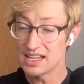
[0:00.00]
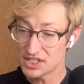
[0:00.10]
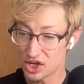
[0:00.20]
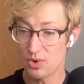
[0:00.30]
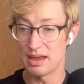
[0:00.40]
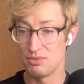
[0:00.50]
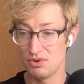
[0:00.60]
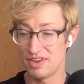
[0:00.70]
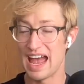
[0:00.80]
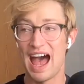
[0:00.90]
It's a great
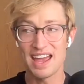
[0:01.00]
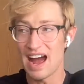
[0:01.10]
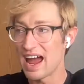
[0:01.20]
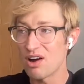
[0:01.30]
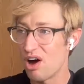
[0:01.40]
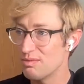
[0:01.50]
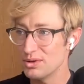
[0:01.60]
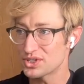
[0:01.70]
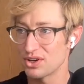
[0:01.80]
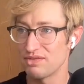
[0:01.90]
movie. I, I
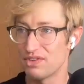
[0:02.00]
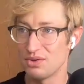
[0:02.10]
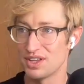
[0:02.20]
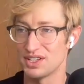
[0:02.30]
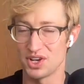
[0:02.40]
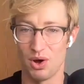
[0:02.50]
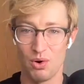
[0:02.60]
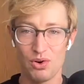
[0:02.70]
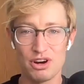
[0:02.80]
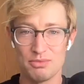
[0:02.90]
almost don't even know that it's a
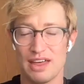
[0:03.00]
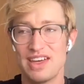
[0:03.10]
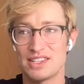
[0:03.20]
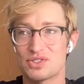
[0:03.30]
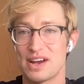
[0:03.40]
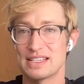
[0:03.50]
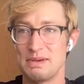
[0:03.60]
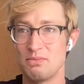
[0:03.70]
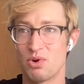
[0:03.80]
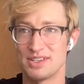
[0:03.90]
horror. That strikes
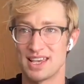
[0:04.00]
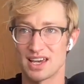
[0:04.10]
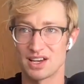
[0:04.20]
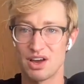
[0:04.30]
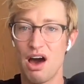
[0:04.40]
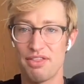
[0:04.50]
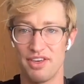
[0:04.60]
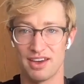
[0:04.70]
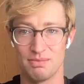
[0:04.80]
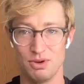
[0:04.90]
me more as like a
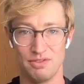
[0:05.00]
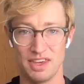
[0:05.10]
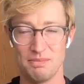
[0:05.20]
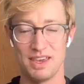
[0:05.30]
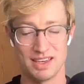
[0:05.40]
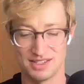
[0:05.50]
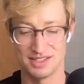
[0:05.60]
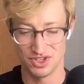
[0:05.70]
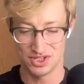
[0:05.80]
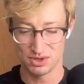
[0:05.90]
gothic movie because
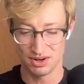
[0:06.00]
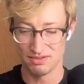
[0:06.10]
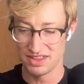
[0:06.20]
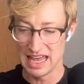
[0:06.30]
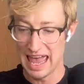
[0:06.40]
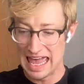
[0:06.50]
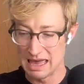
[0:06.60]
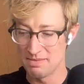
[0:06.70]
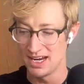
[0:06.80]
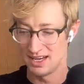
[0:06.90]
of just sort of the
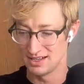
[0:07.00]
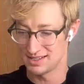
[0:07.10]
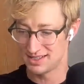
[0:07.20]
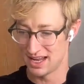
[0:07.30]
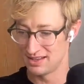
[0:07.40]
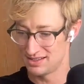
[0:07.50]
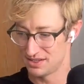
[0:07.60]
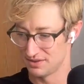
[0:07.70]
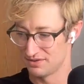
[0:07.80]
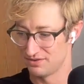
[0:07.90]
imminent
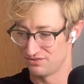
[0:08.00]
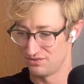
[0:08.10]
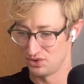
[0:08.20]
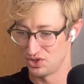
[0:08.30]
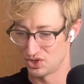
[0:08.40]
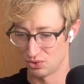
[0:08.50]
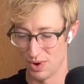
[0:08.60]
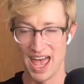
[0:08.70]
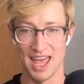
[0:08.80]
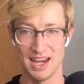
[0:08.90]
sense of
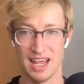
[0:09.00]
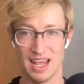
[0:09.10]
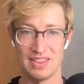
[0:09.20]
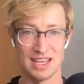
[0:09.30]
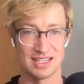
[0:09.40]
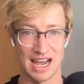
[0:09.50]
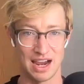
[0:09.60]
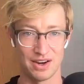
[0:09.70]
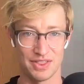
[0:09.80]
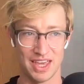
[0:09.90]
dread in the
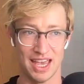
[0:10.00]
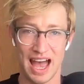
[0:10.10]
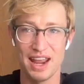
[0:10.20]
entire thing.